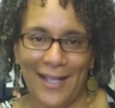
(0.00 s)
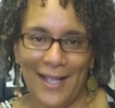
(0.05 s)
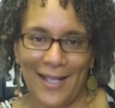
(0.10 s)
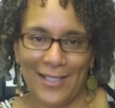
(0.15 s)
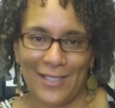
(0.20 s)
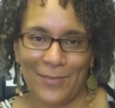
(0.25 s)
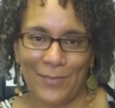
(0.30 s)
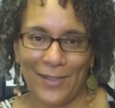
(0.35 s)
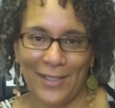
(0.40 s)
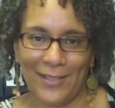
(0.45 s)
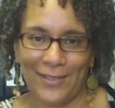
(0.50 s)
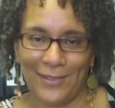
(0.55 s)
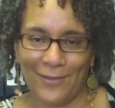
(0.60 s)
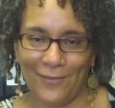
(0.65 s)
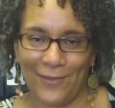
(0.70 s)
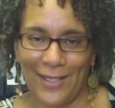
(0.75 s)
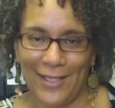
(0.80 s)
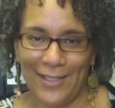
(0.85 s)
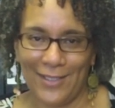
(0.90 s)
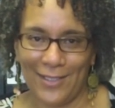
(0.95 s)
aspect
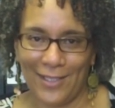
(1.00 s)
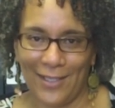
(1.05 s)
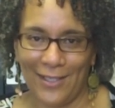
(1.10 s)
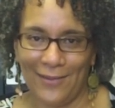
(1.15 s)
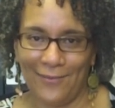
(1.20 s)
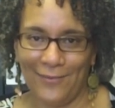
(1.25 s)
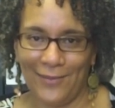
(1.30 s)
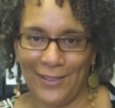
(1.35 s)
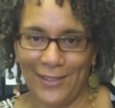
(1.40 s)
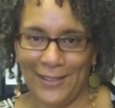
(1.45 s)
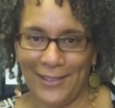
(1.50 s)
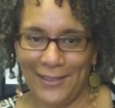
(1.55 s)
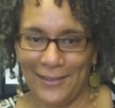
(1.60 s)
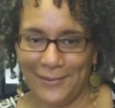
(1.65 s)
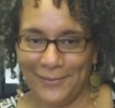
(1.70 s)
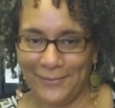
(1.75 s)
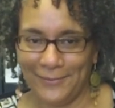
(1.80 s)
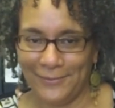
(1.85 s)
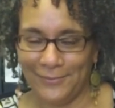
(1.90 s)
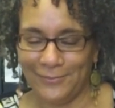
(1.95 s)
of HIV
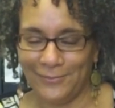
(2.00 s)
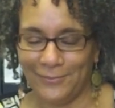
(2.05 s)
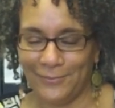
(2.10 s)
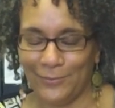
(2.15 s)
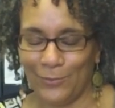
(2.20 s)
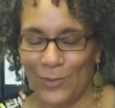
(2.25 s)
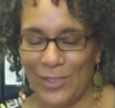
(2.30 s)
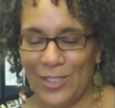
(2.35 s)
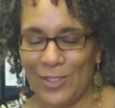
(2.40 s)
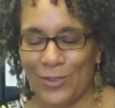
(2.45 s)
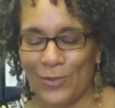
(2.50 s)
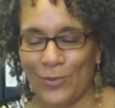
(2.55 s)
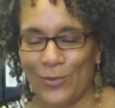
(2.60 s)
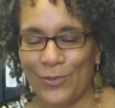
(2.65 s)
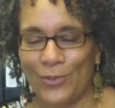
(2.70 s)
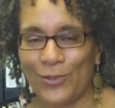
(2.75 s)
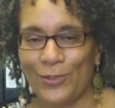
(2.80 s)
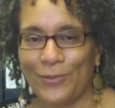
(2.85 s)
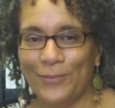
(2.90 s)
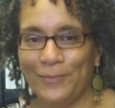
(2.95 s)

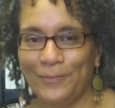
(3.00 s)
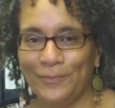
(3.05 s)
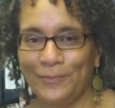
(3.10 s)
research.